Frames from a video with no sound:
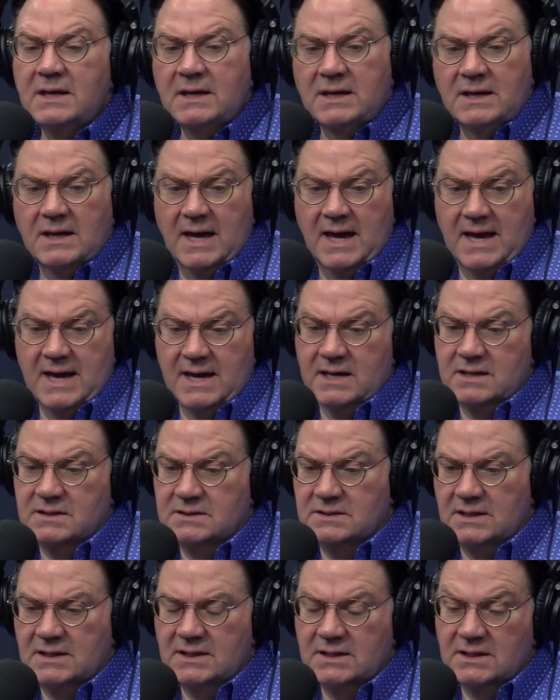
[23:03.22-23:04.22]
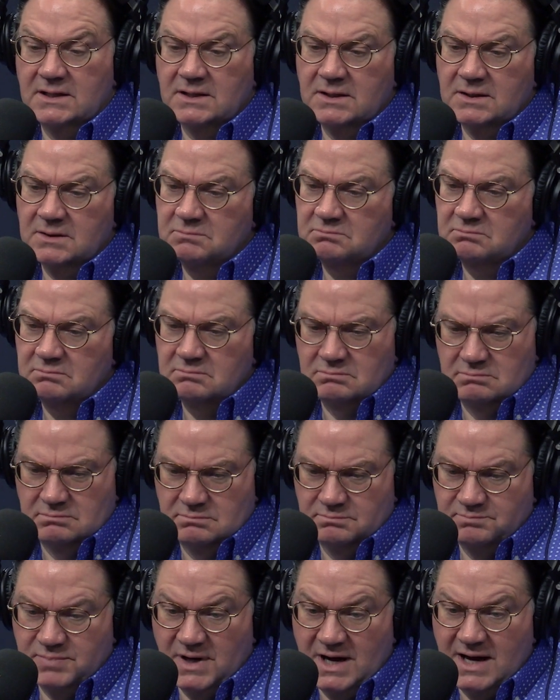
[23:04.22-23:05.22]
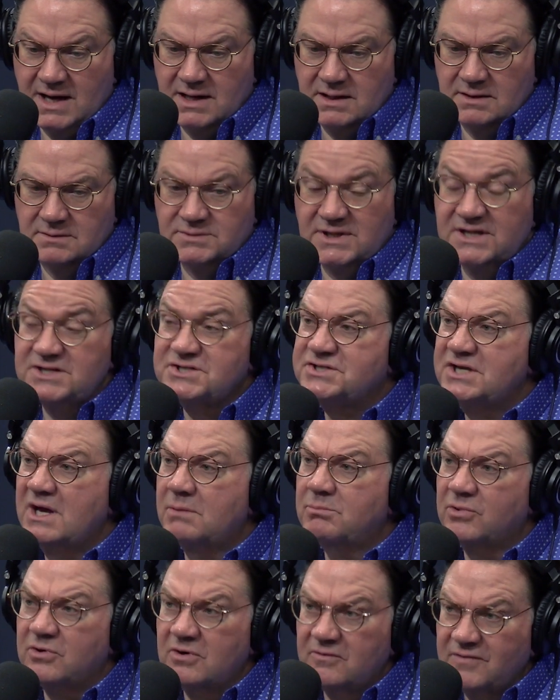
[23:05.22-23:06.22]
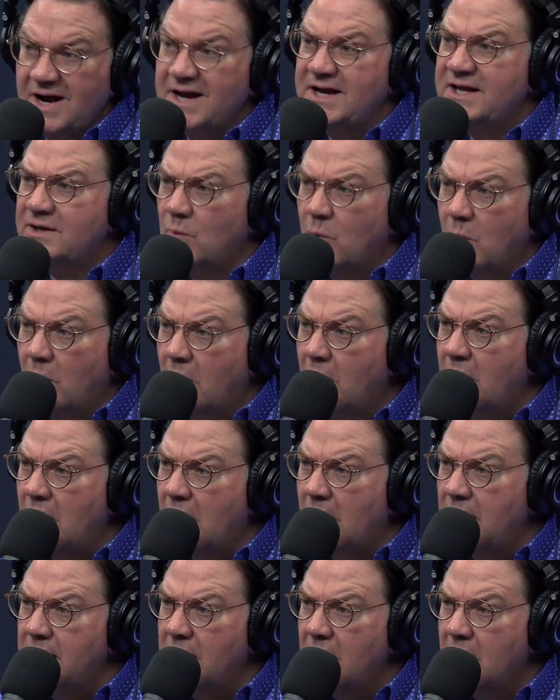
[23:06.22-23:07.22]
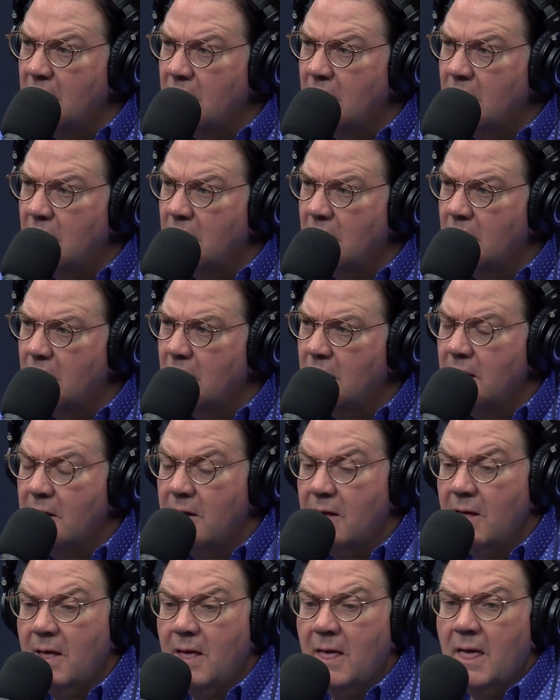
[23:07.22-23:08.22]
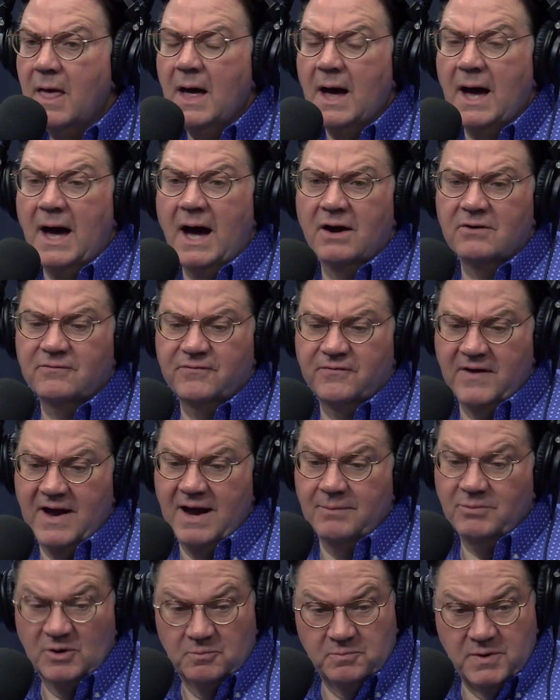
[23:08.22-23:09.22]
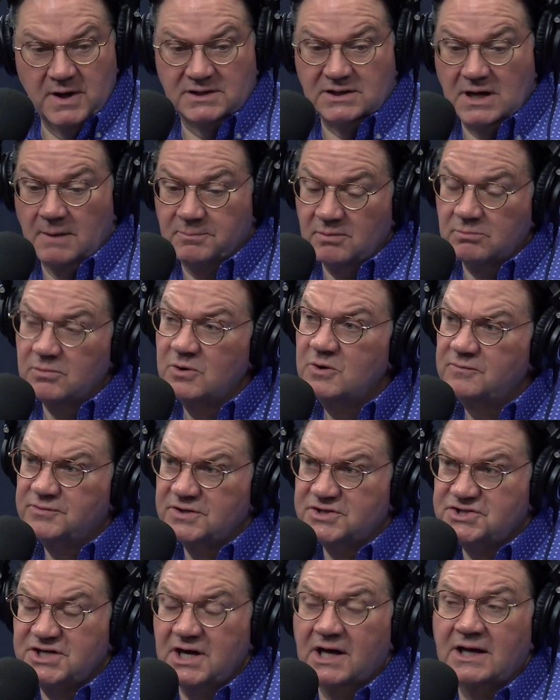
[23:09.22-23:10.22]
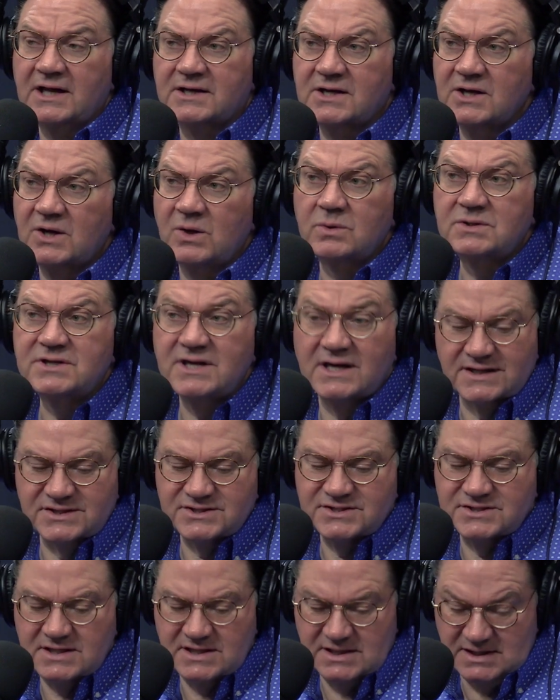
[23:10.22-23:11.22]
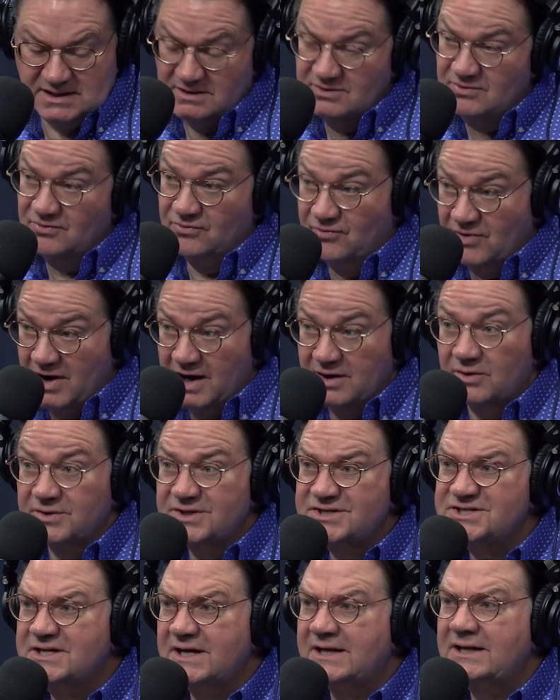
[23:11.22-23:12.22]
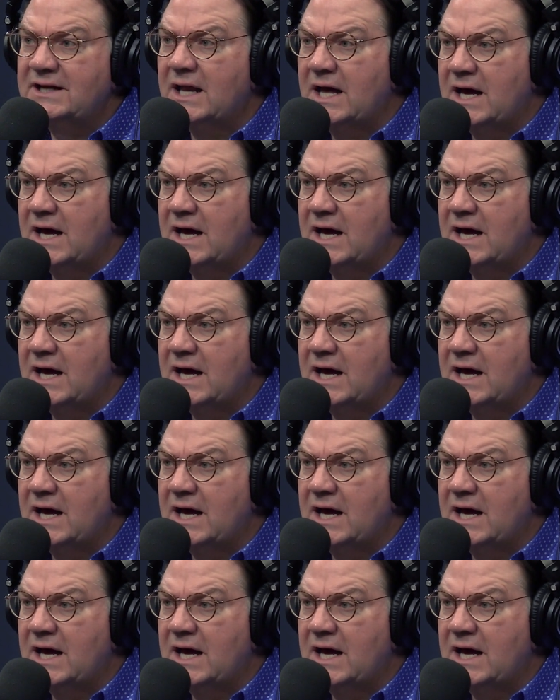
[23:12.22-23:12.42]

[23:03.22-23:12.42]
And by December of 81, our family picked up and moved to Jellicoe, Tennessee, right on the state line.